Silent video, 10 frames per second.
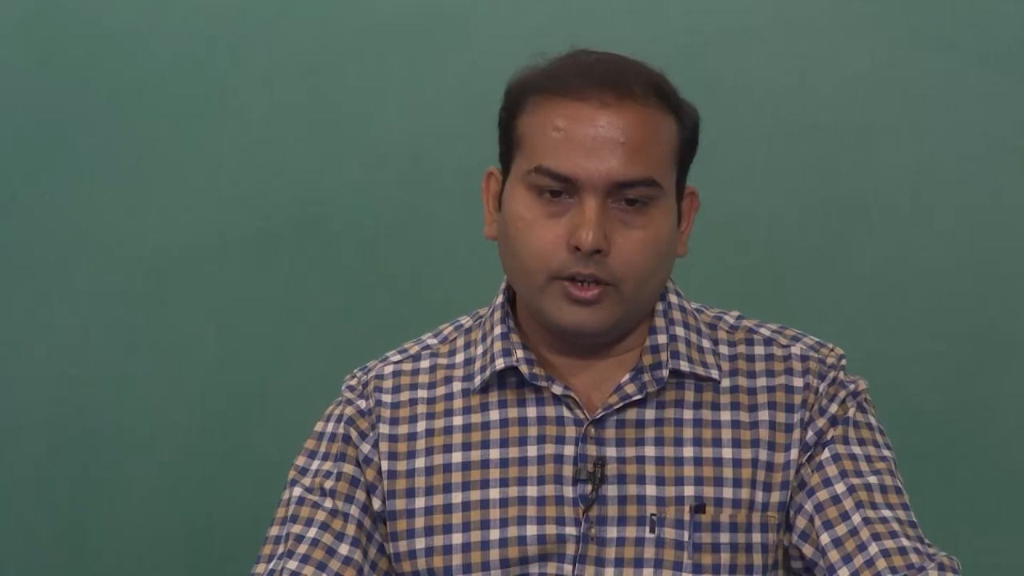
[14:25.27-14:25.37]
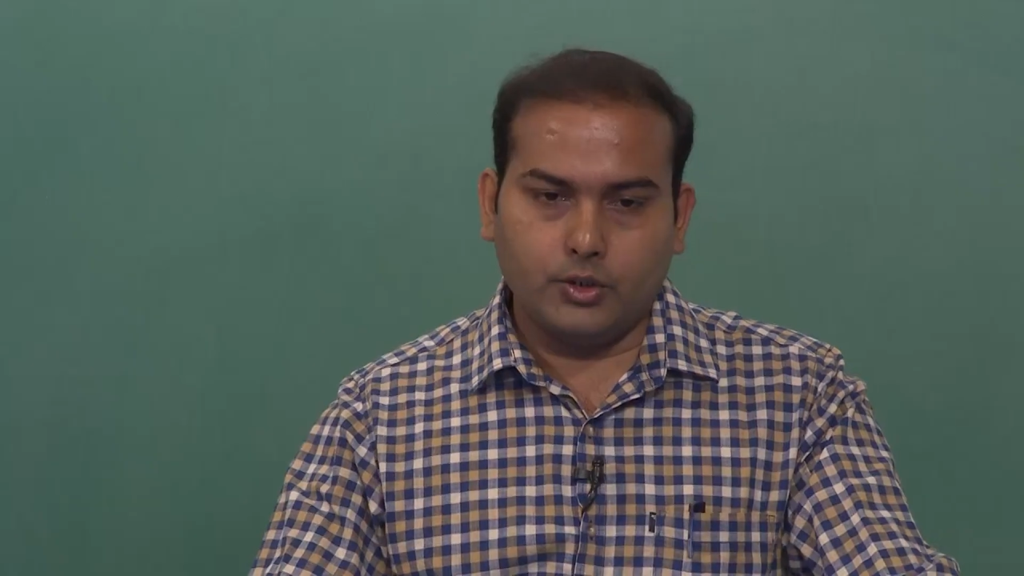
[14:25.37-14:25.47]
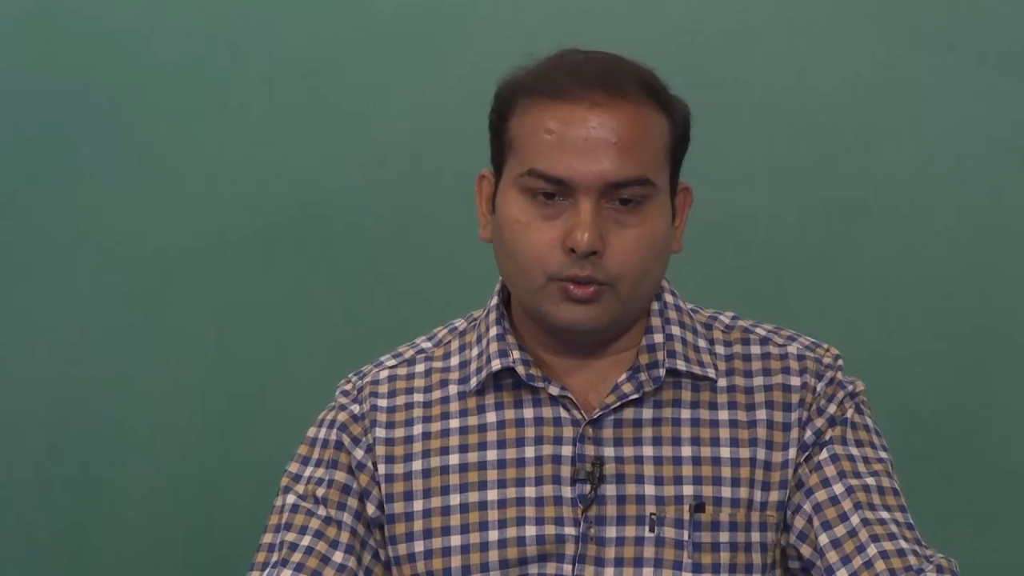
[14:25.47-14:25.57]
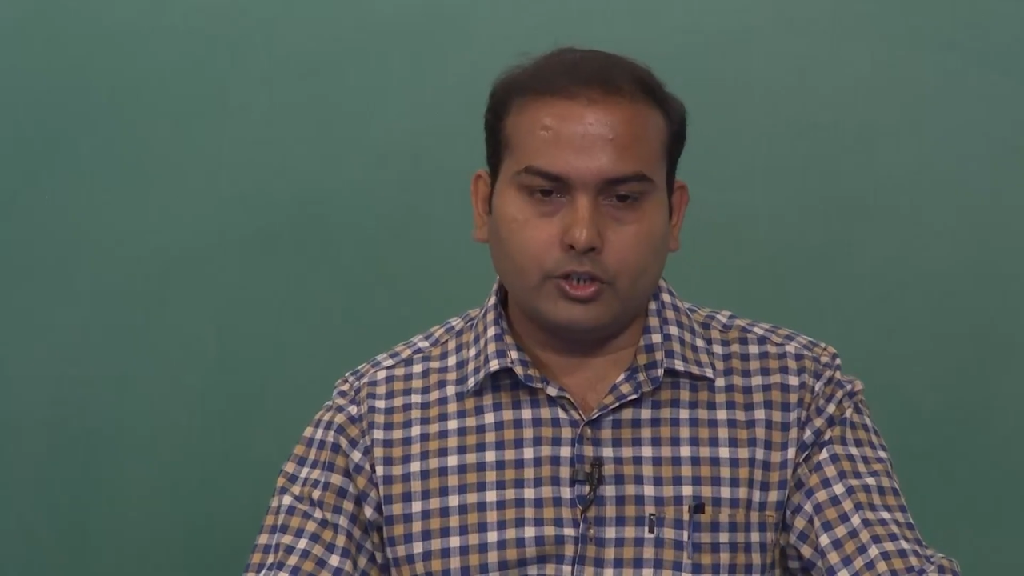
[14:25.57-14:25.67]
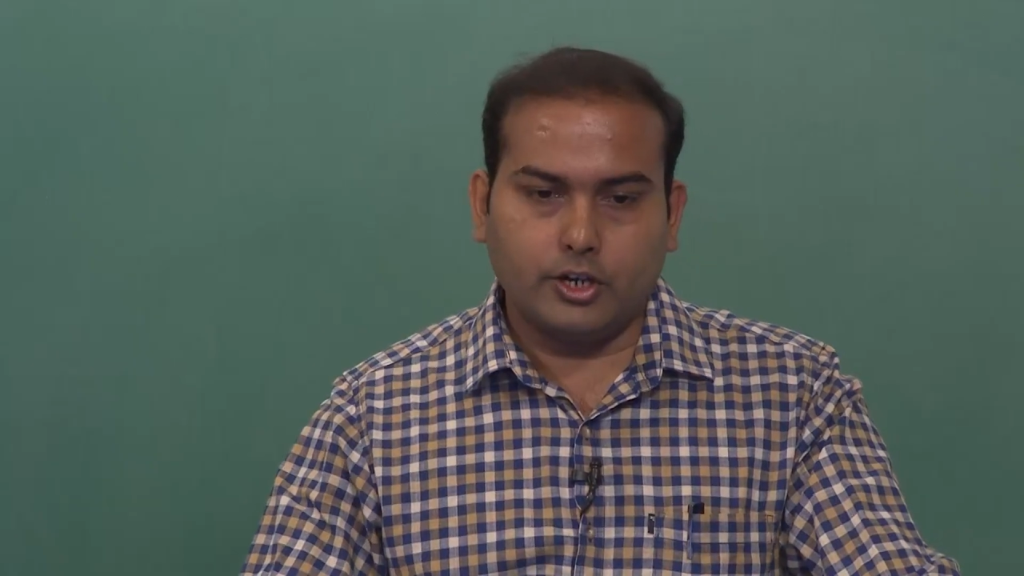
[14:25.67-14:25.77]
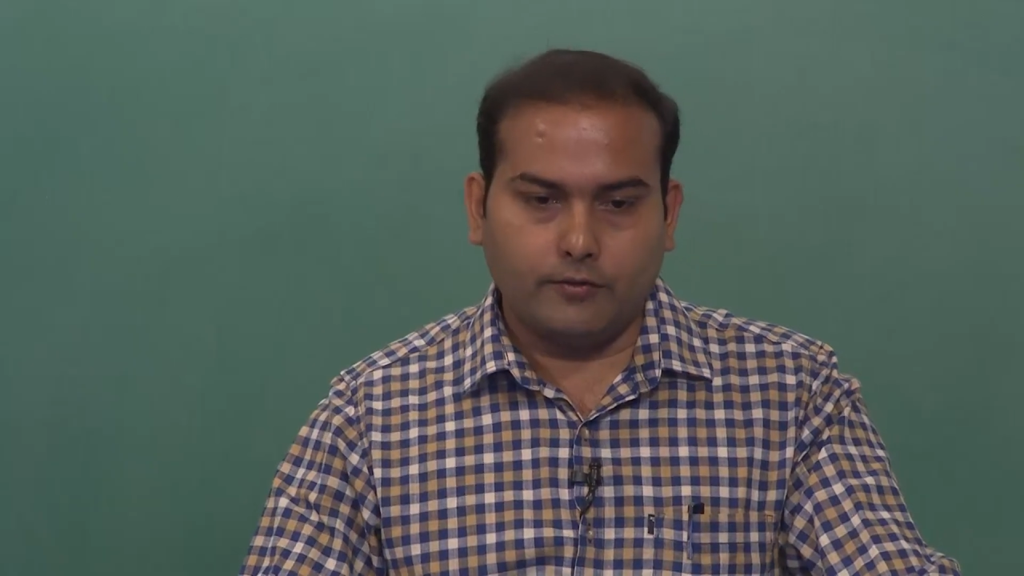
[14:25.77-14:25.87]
user